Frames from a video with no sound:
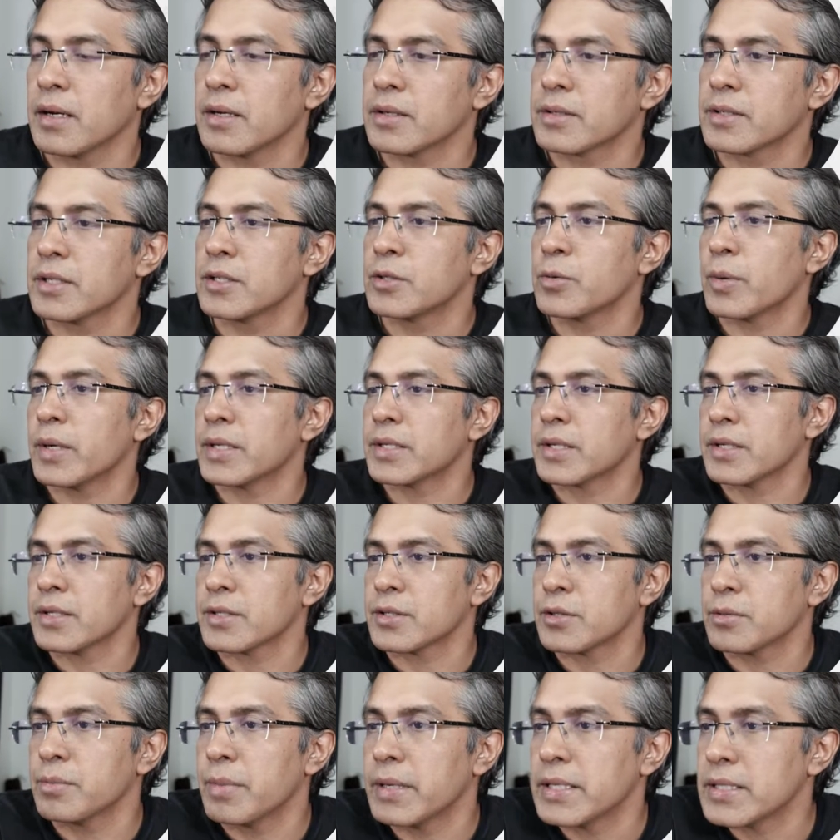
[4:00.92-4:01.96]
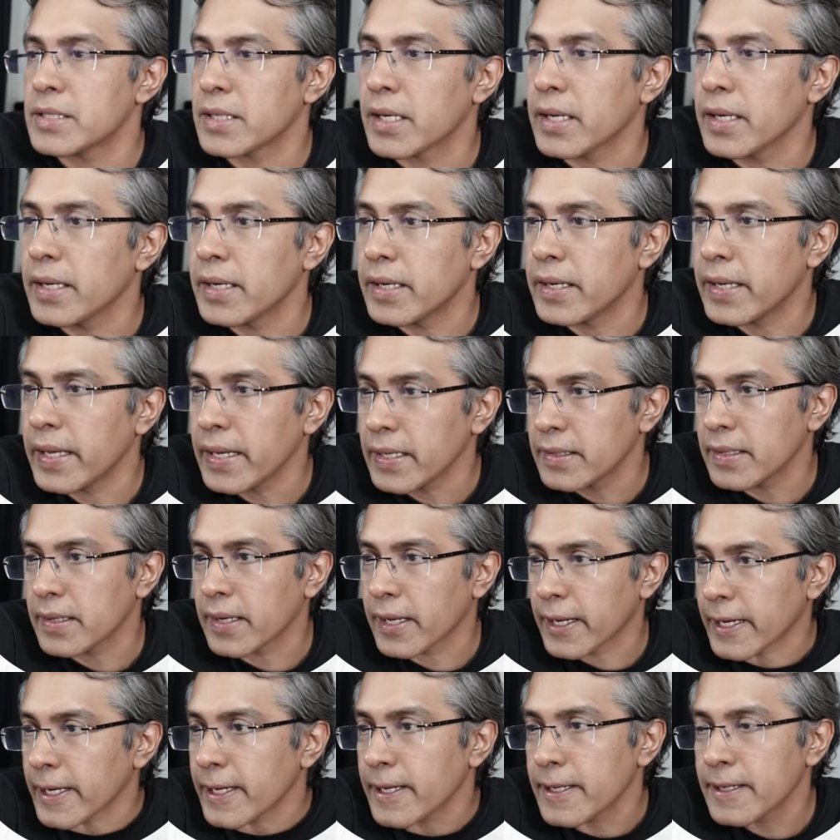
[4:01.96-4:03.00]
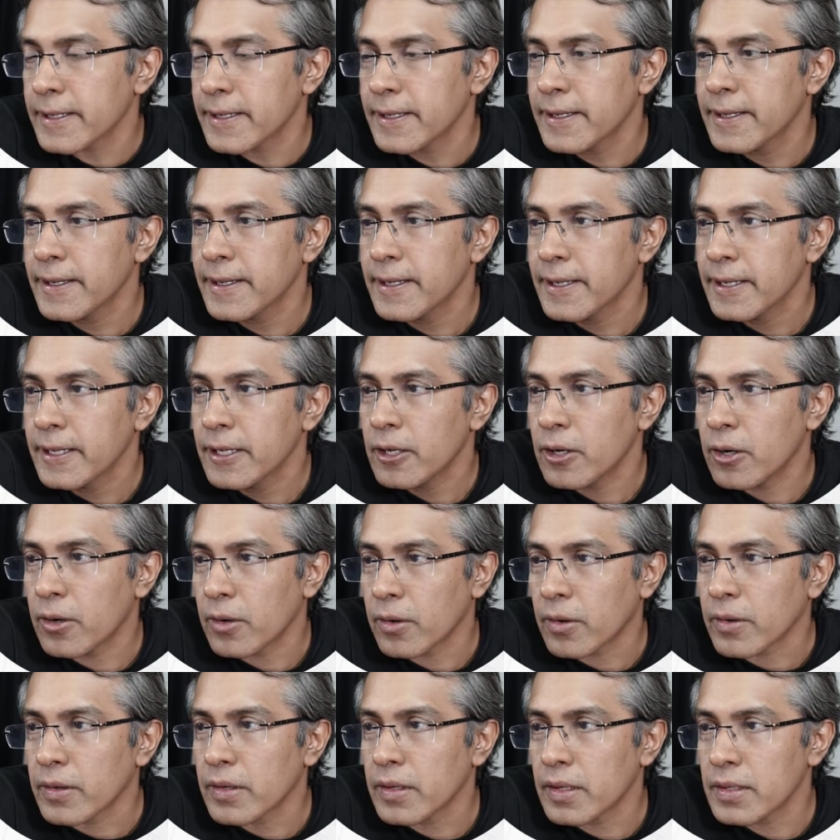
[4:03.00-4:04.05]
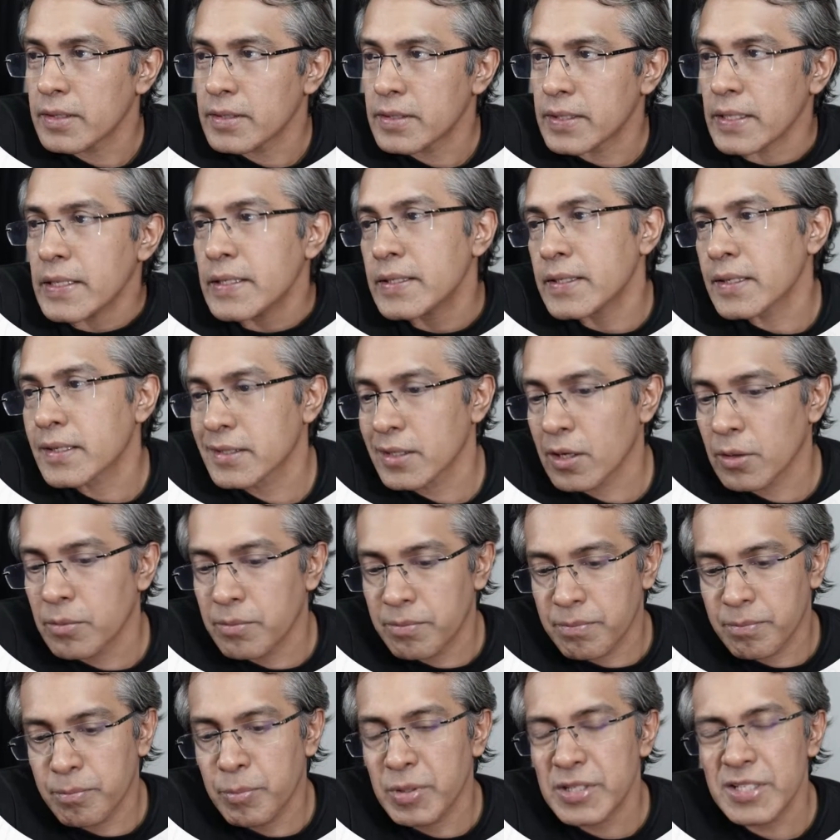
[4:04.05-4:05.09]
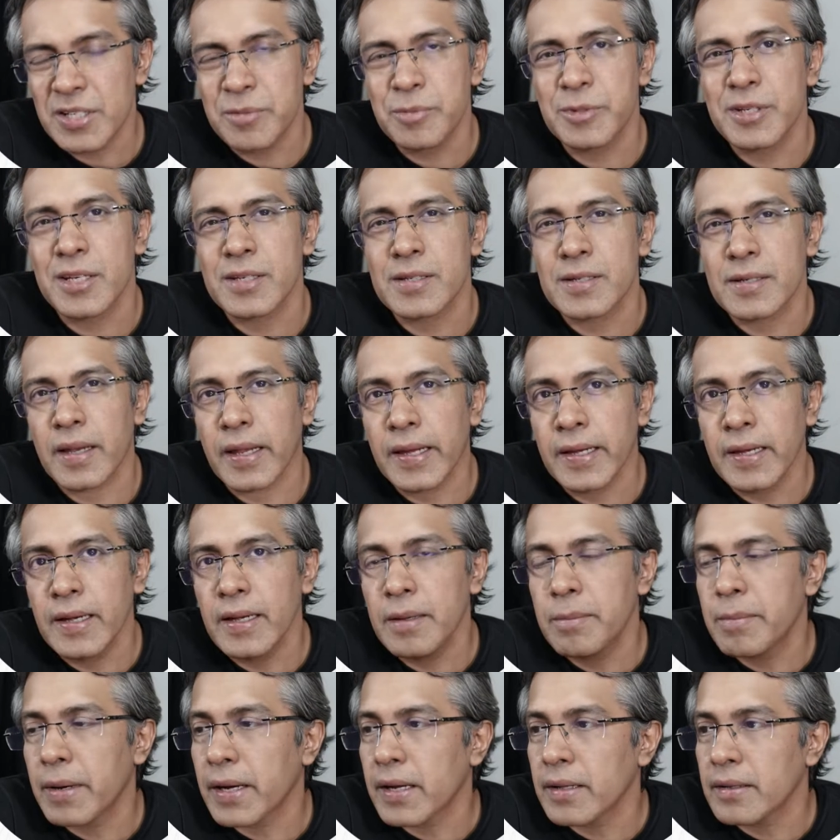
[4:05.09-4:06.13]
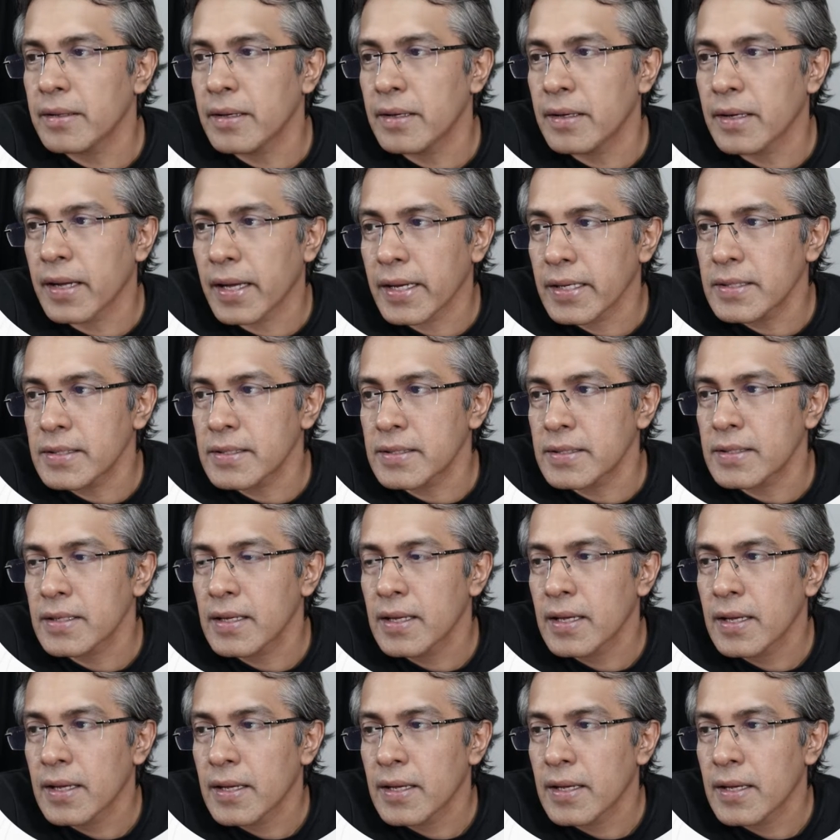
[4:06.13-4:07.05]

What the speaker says: situation is to basically take the knight on c6. Now bishops are slightly better than knights,